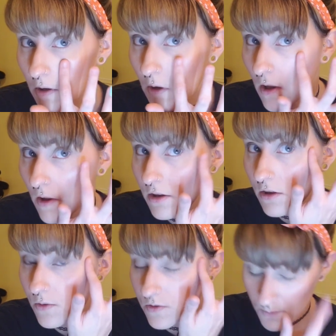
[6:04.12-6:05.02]
I do not like
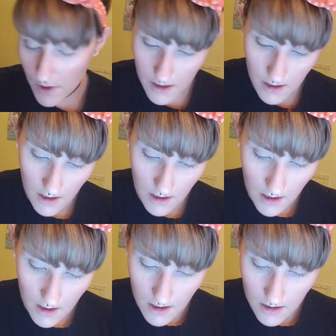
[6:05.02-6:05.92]
those, but
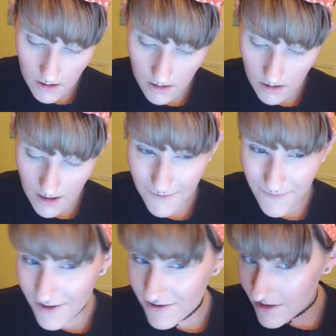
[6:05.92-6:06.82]
this
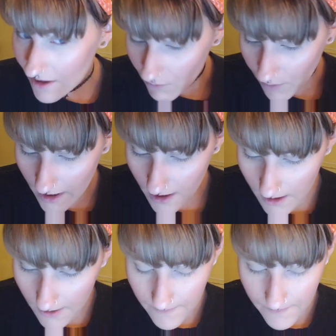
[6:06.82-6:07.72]
feels like weird,